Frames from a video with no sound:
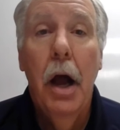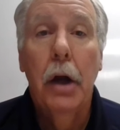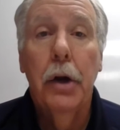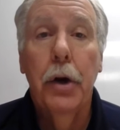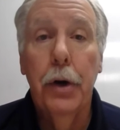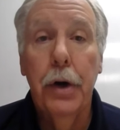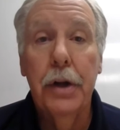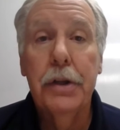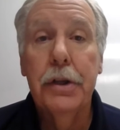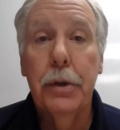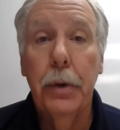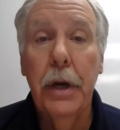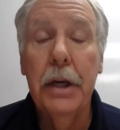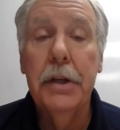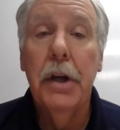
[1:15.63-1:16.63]
Curtis
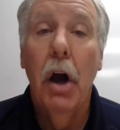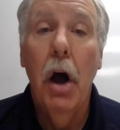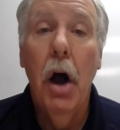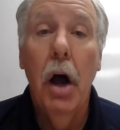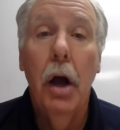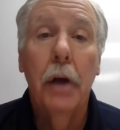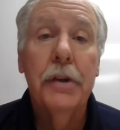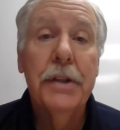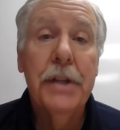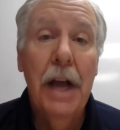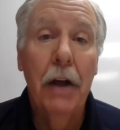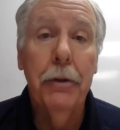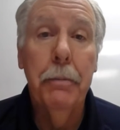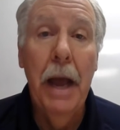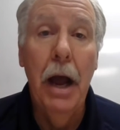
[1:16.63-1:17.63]
Street
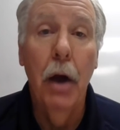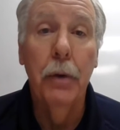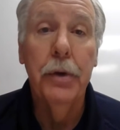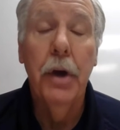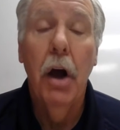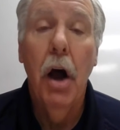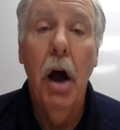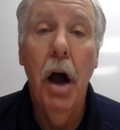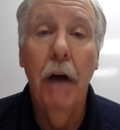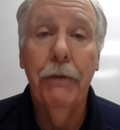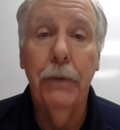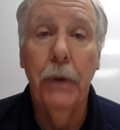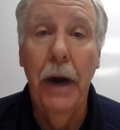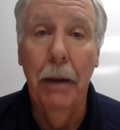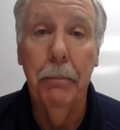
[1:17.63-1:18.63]
southbound
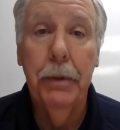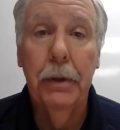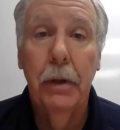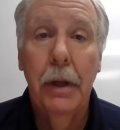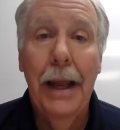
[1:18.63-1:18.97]
off ramp